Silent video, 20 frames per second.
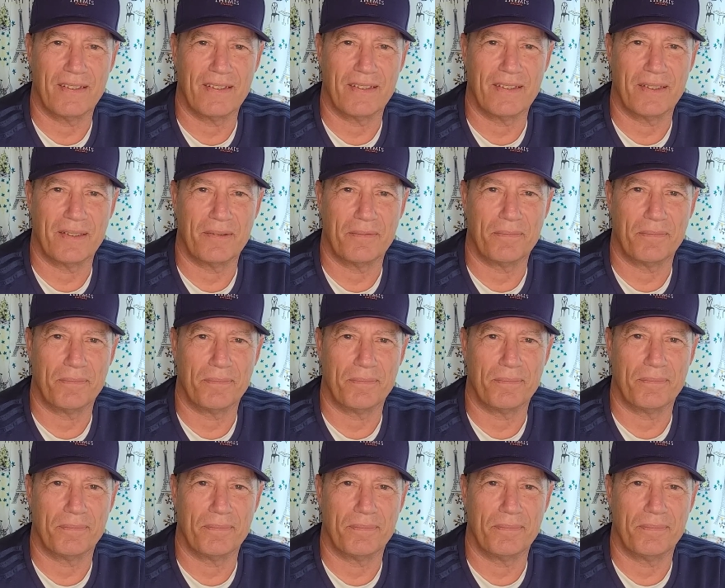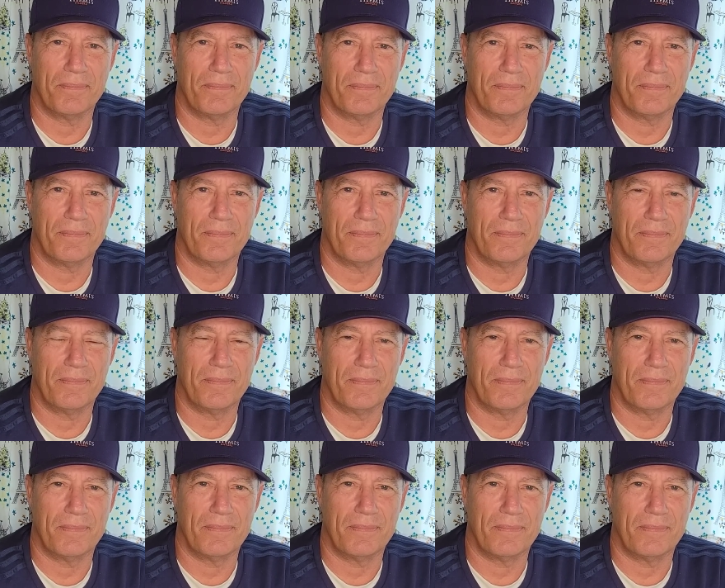
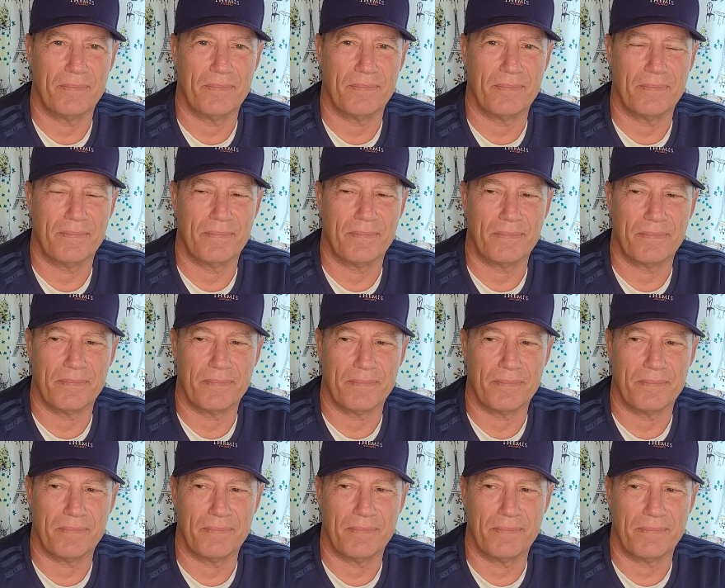No one is speaking in this clip.